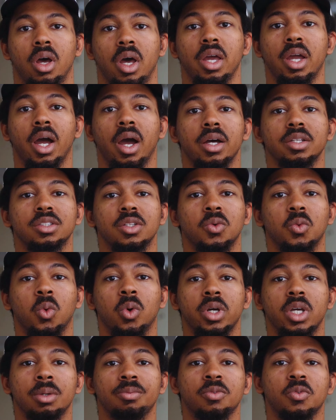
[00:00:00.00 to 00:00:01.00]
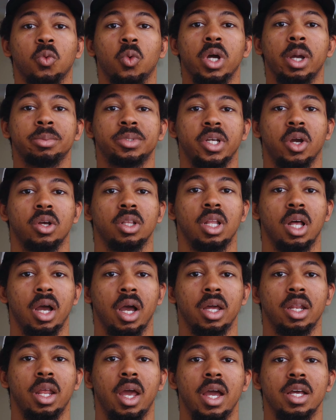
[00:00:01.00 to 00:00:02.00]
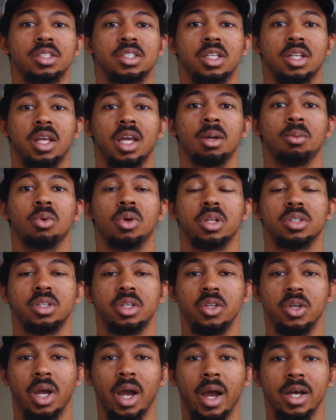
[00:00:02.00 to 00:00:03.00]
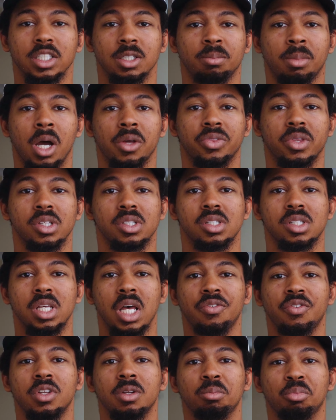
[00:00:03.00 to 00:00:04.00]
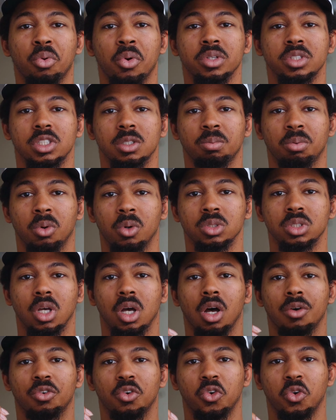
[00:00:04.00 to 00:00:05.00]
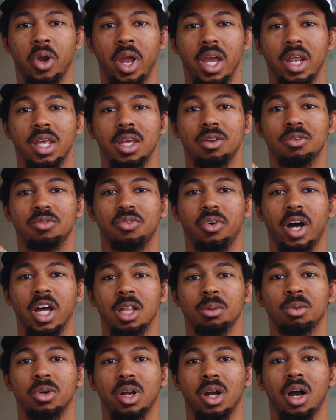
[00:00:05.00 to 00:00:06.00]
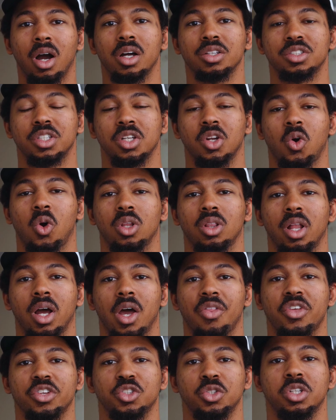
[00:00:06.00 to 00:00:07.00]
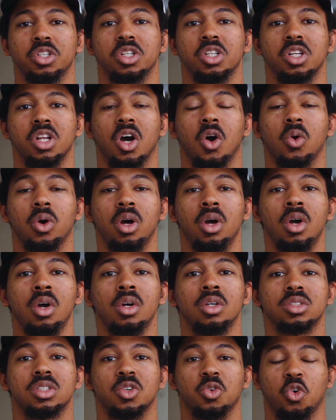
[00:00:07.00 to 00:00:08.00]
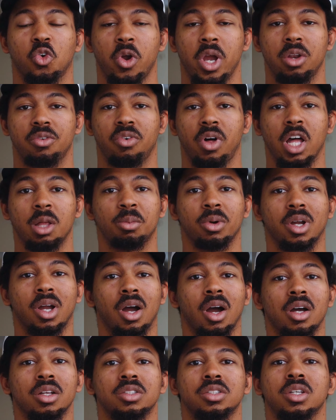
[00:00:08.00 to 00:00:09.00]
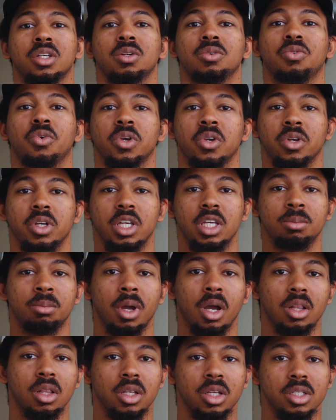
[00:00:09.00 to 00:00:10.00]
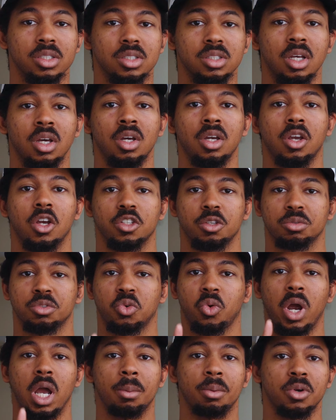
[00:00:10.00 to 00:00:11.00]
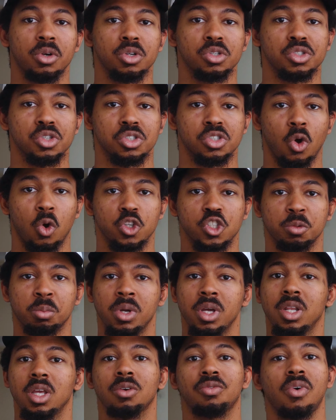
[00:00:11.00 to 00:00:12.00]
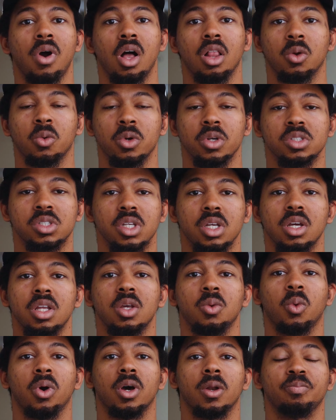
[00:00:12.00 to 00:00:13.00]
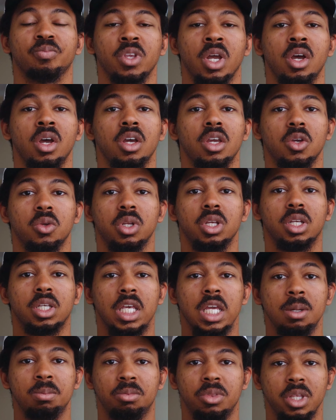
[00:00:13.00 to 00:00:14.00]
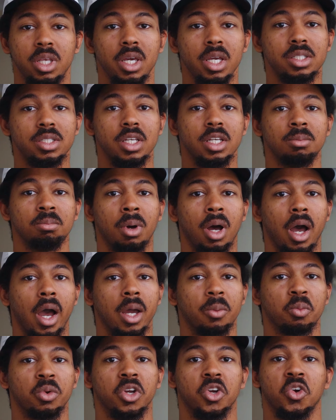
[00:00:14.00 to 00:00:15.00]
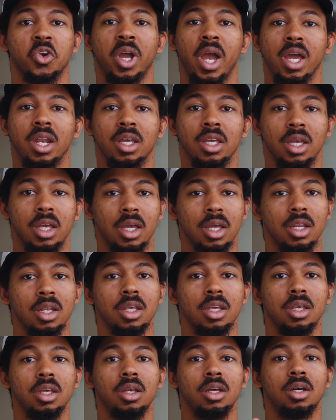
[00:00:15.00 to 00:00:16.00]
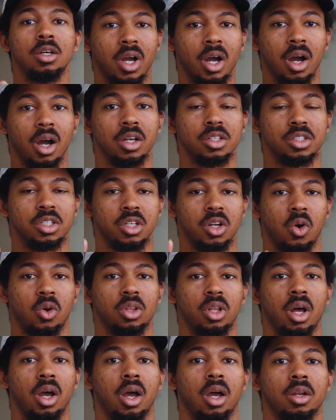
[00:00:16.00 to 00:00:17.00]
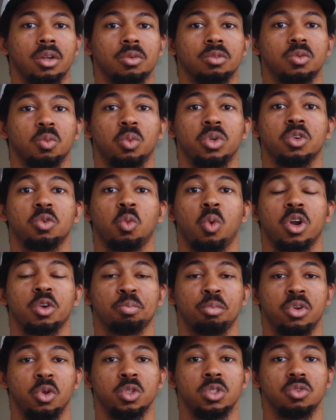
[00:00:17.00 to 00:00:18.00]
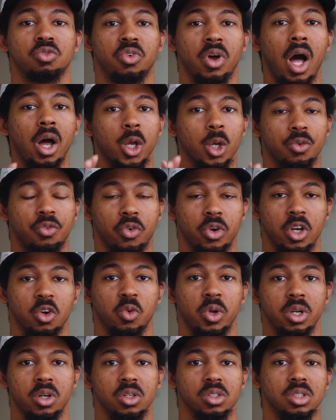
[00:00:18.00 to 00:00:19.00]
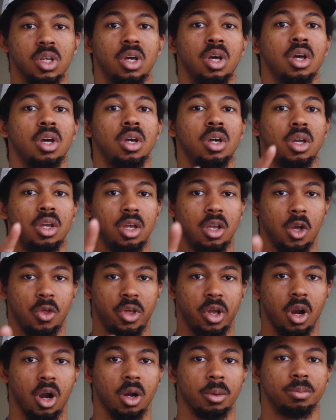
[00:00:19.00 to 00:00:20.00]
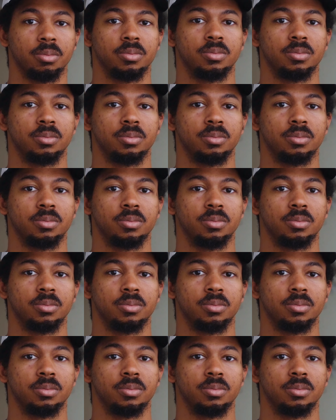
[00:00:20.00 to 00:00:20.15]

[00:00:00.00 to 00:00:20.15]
Hey guys, William J Online, and today I'm going to tell you guys about the 7 principles of creating valuable content online that you need to know to create valuable content for your email list, your subscribers, your social media followers, anyone. You need to keep these in mind when creating any content online when you want to produce value for your readers. Here they are.